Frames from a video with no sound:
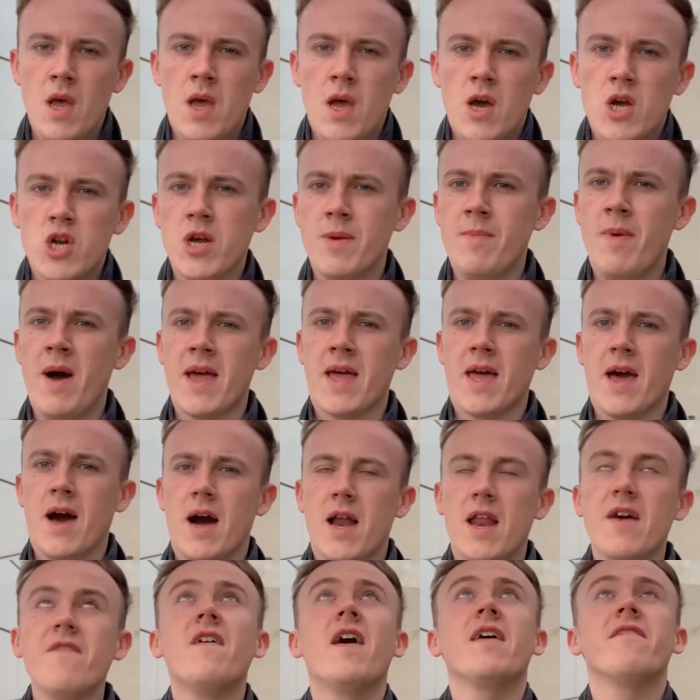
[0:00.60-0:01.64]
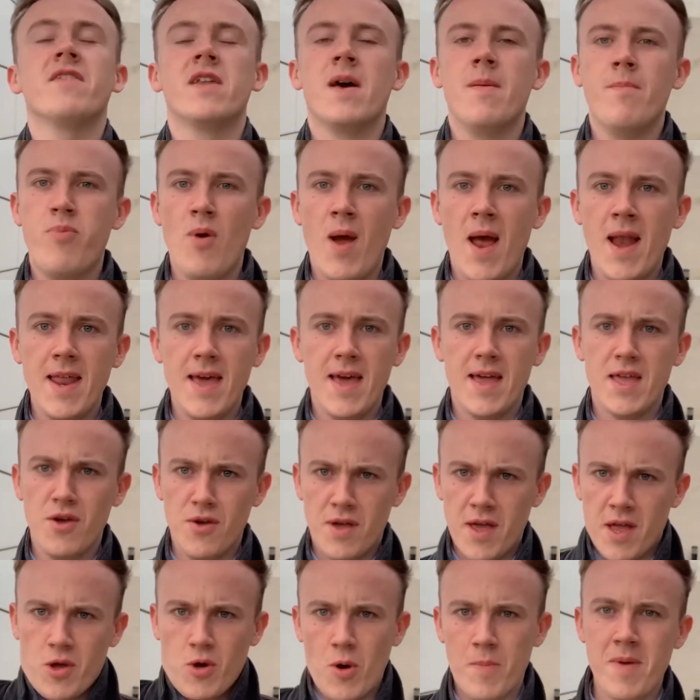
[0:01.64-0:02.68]
Shwmae Cardiff, I have an umbrella.
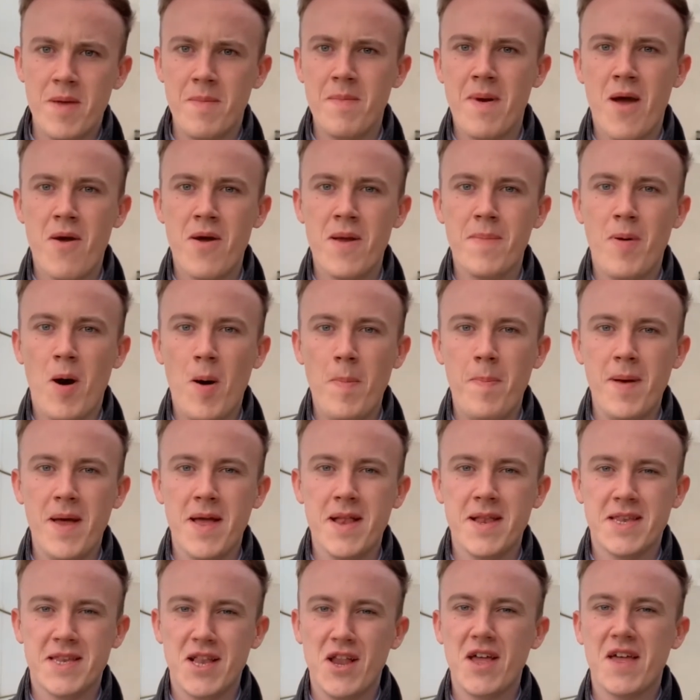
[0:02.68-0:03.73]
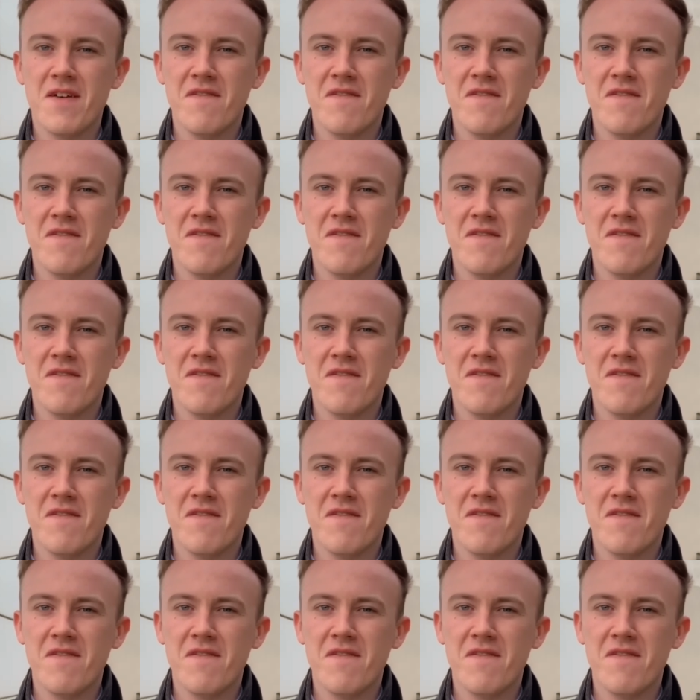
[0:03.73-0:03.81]
You could call me Mary Poppins.